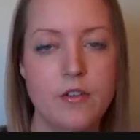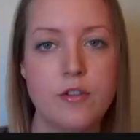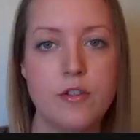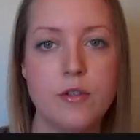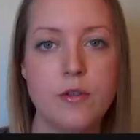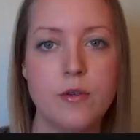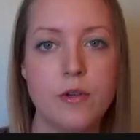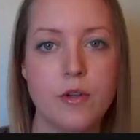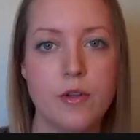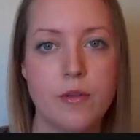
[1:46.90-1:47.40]

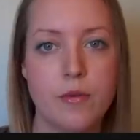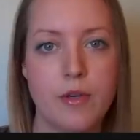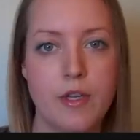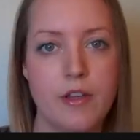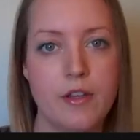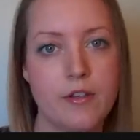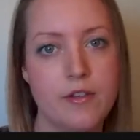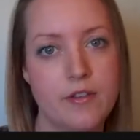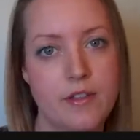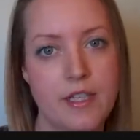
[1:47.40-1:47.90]
two or three
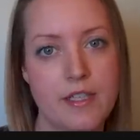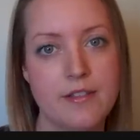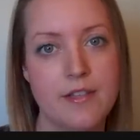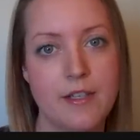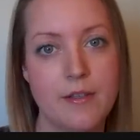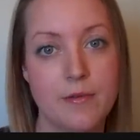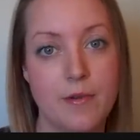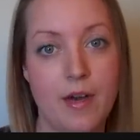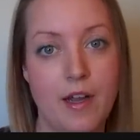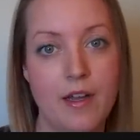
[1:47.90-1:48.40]
of those days
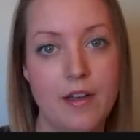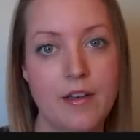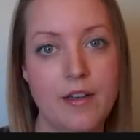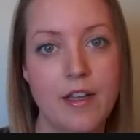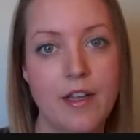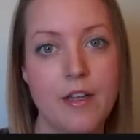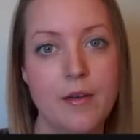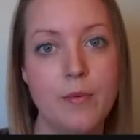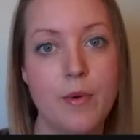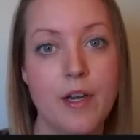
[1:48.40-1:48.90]
I run,
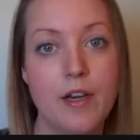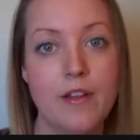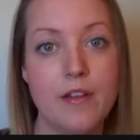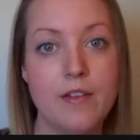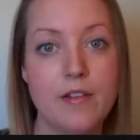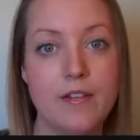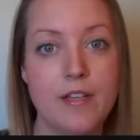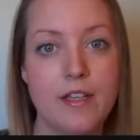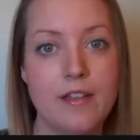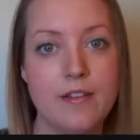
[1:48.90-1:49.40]
and one of
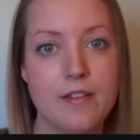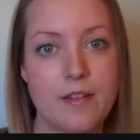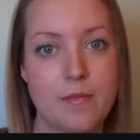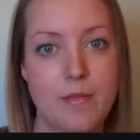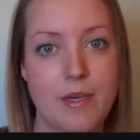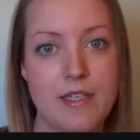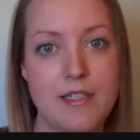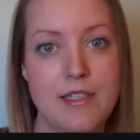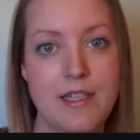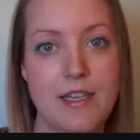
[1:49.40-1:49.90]
those days, the
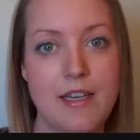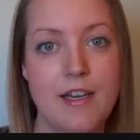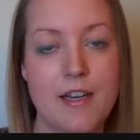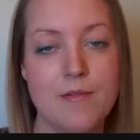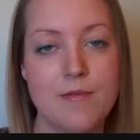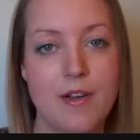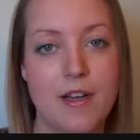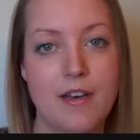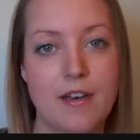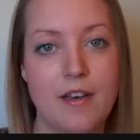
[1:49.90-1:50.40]
Monday,
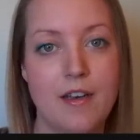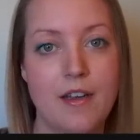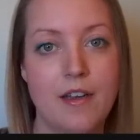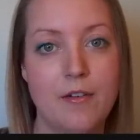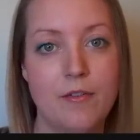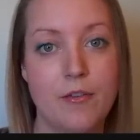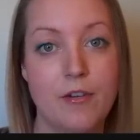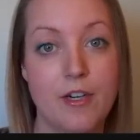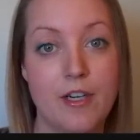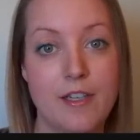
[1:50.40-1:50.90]
I run
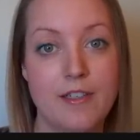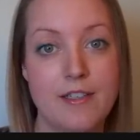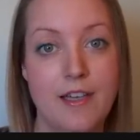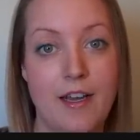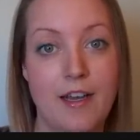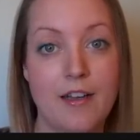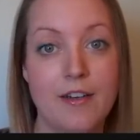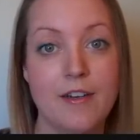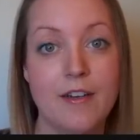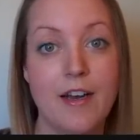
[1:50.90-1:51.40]
for an
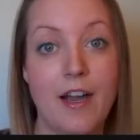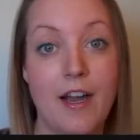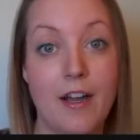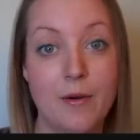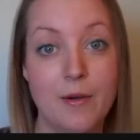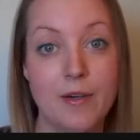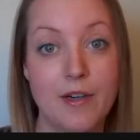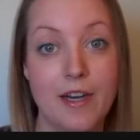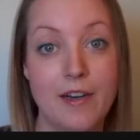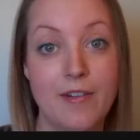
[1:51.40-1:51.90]
entire
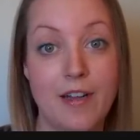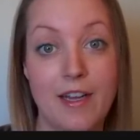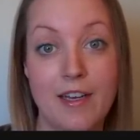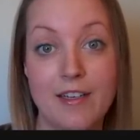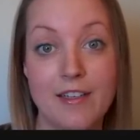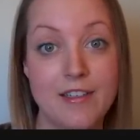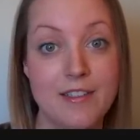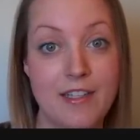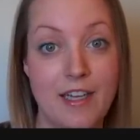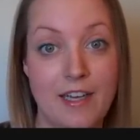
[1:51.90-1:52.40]
hour. I ran
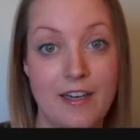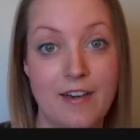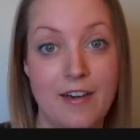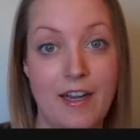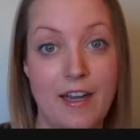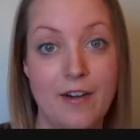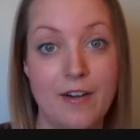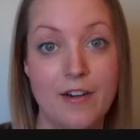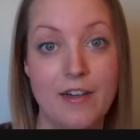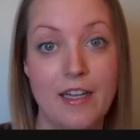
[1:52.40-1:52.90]
an entire
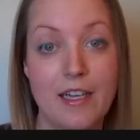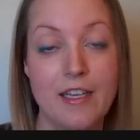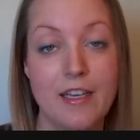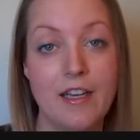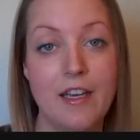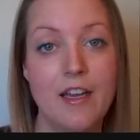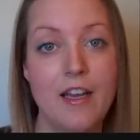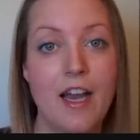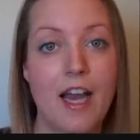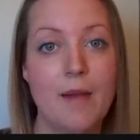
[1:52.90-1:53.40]
hour.
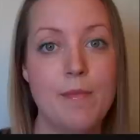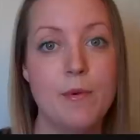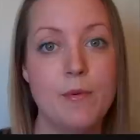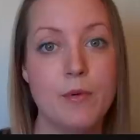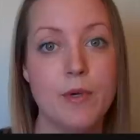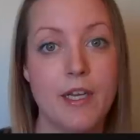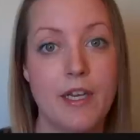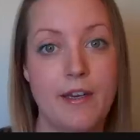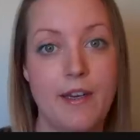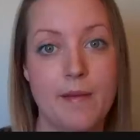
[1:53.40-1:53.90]
Like, I've
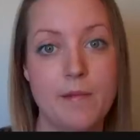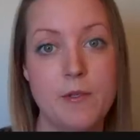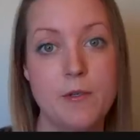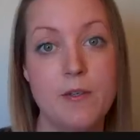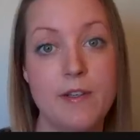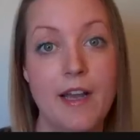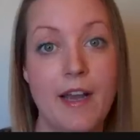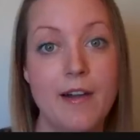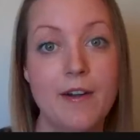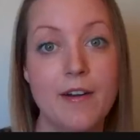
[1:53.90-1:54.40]
been working up
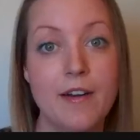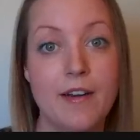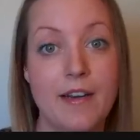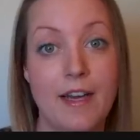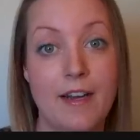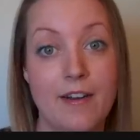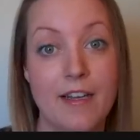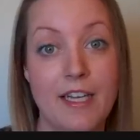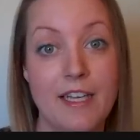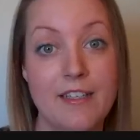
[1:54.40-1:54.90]
to an hour, and
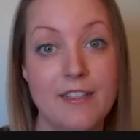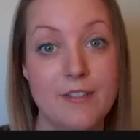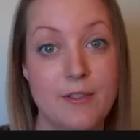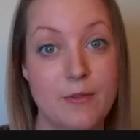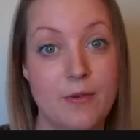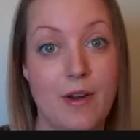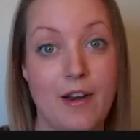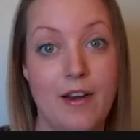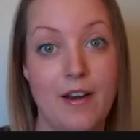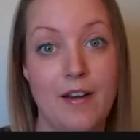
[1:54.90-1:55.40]
now I can
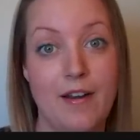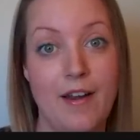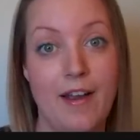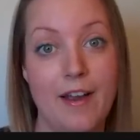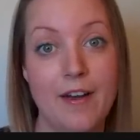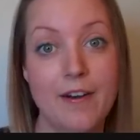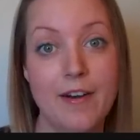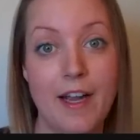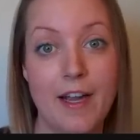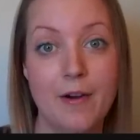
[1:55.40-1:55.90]
just run an
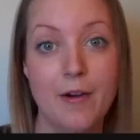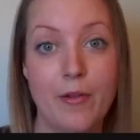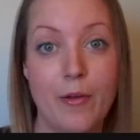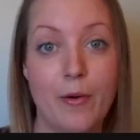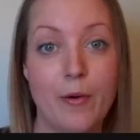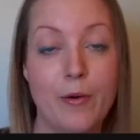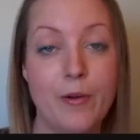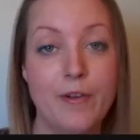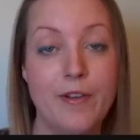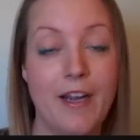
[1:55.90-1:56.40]
entire hour the
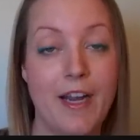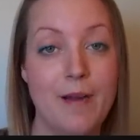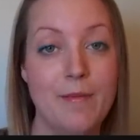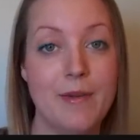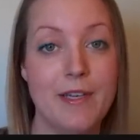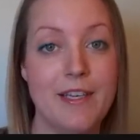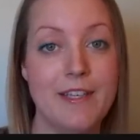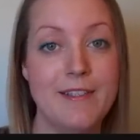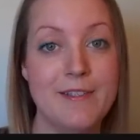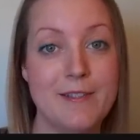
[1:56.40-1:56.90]
whole time
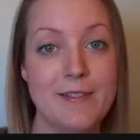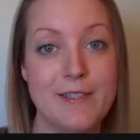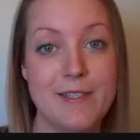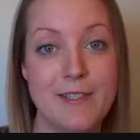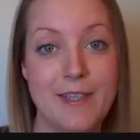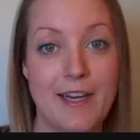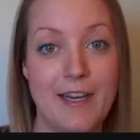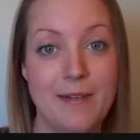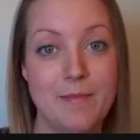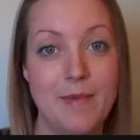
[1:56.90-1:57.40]
my kids are
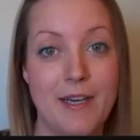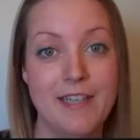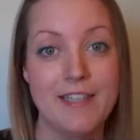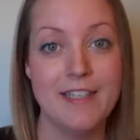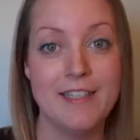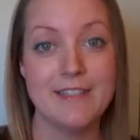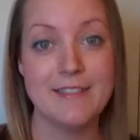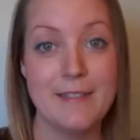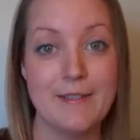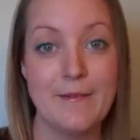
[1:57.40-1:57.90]
in child
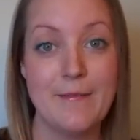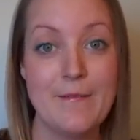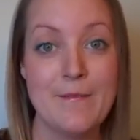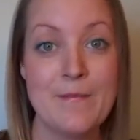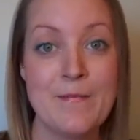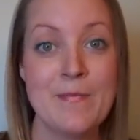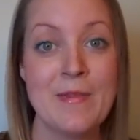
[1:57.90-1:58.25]
minding. So,